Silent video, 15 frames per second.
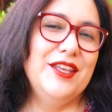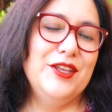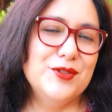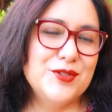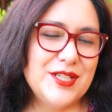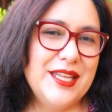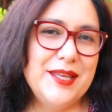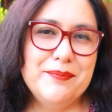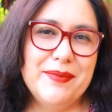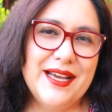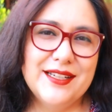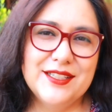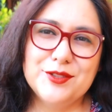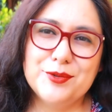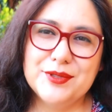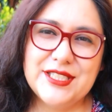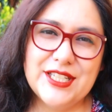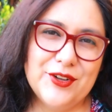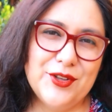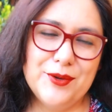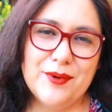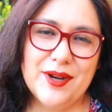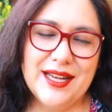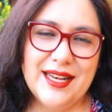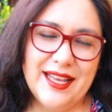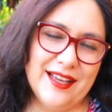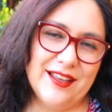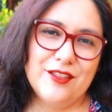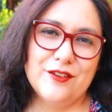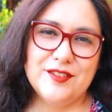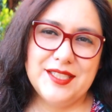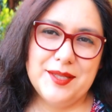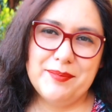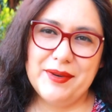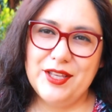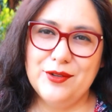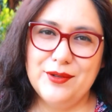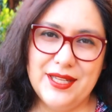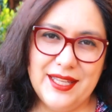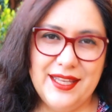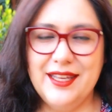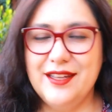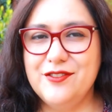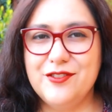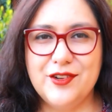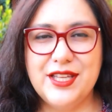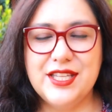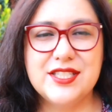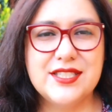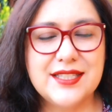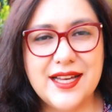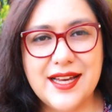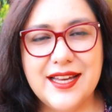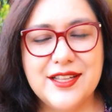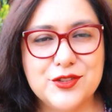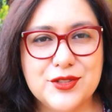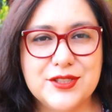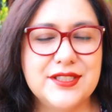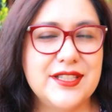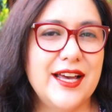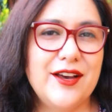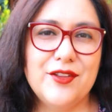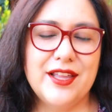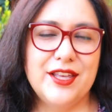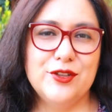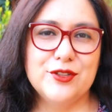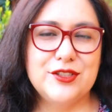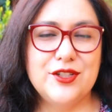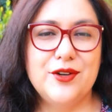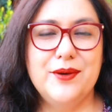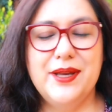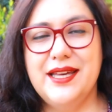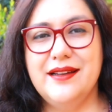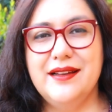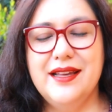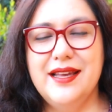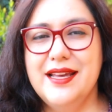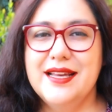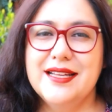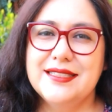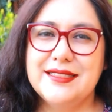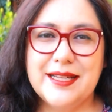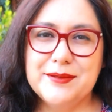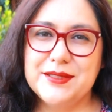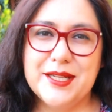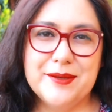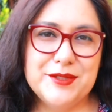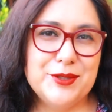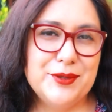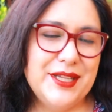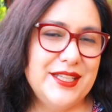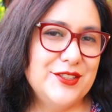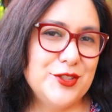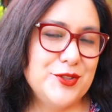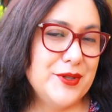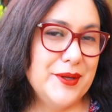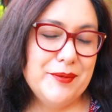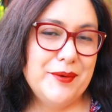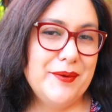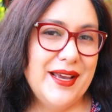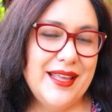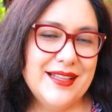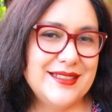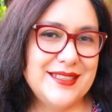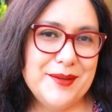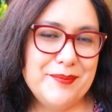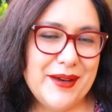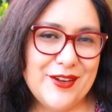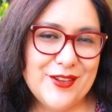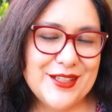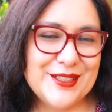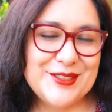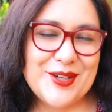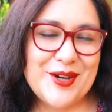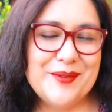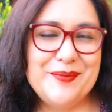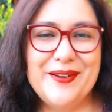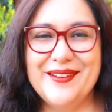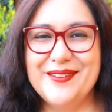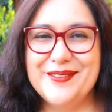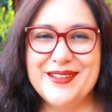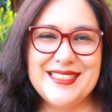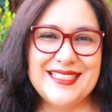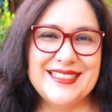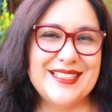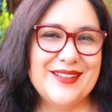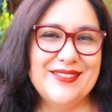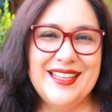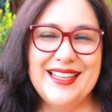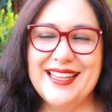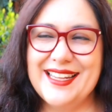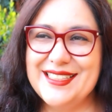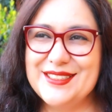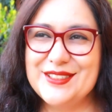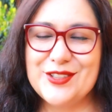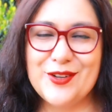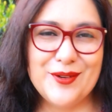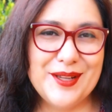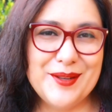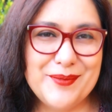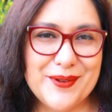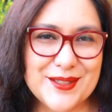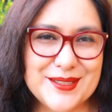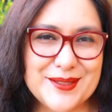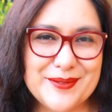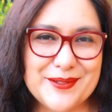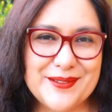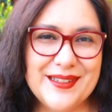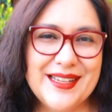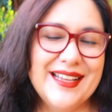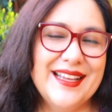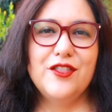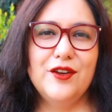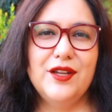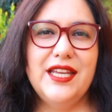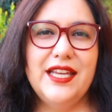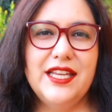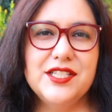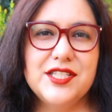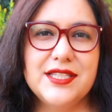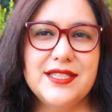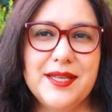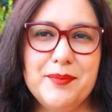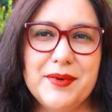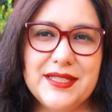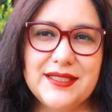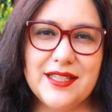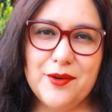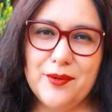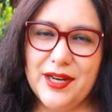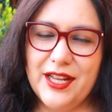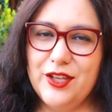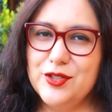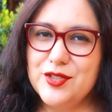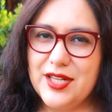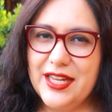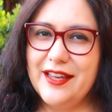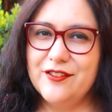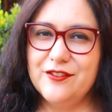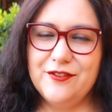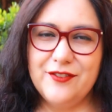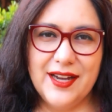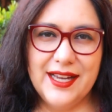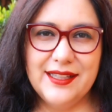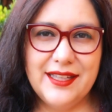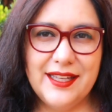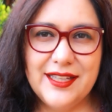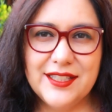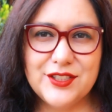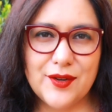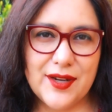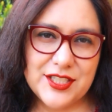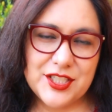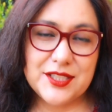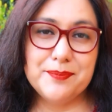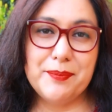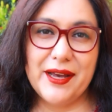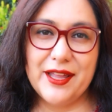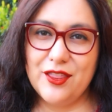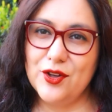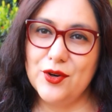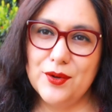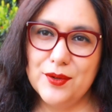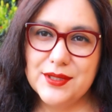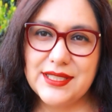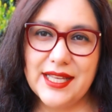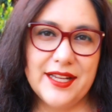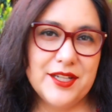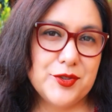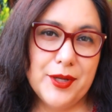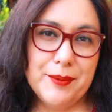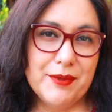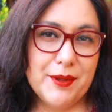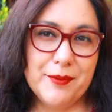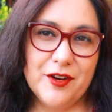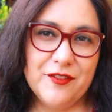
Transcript: Usually patterns will tell you what length of zipper you need for each size or style that you're sewing. Sometimes you'll need to trim away the zipper on the top, which is something that is totally possible. 30-inch zippers are what I usually can find here, so I just buy those and trim them